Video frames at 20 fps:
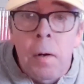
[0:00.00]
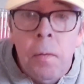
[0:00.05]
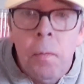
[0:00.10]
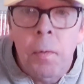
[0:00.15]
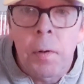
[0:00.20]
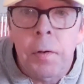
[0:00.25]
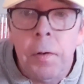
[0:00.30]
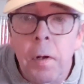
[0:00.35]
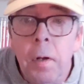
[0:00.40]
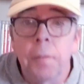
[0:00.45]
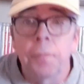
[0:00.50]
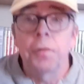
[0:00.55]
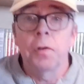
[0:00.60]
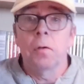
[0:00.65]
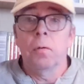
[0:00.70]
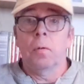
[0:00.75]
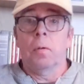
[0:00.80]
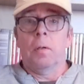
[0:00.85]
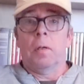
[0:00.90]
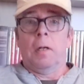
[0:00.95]
with a
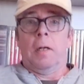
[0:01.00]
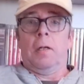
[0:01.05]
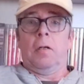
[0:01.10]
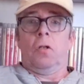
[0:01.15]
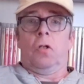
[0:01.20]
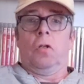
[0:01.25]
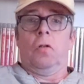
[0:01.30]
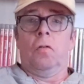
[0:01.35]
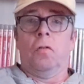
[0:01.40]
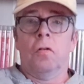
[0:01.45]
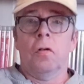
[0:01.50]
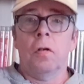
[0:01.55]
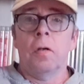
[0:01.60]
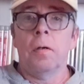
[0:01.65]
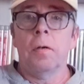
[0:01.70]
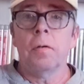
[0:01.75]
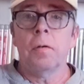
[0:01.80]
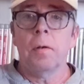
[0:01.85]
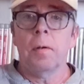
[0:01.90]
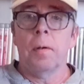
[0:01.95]
few collections
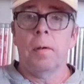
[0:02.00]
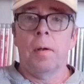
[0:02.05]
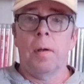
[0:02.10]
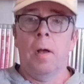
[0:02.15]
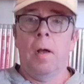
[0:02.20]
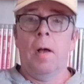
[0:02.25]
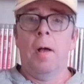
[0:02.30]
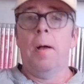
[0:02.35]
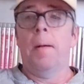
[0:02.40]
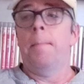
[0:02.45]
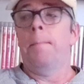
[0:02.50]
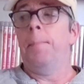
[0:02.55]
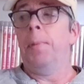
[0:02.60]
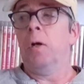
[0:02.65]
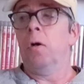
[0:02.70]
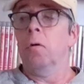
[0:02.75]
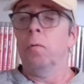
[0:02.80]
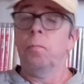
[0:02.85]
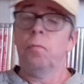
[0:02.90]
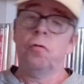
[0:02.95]
and
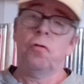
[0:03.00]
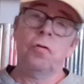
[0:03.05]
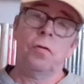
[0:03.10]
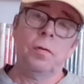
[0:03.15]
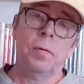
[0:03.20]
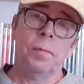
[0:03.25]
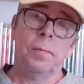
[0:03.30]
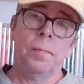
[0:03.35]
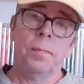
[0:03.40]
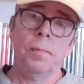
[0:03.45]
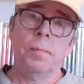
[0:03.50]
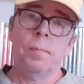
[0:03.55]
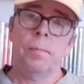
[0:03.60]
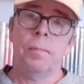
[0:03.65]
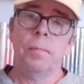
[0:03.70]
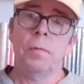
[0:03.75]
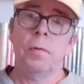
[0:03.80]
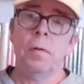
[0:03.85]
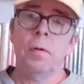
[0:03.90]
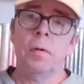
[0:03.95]
pickups
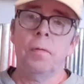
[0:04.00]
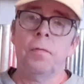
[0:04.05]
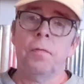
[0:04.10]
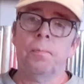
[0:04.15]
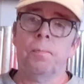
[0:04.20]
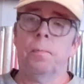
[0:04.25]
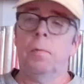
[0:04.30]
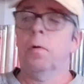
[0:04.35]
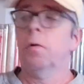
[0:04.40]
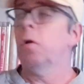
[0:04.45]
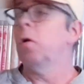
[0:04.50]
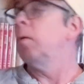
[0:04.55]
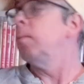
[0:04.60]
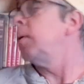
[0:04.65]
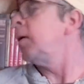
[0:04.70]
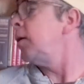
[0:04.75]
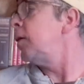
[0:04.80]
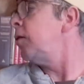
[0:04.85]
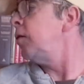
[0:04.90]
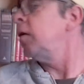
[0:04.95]
that I've
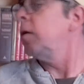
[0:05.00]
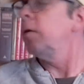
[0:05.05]
accumulated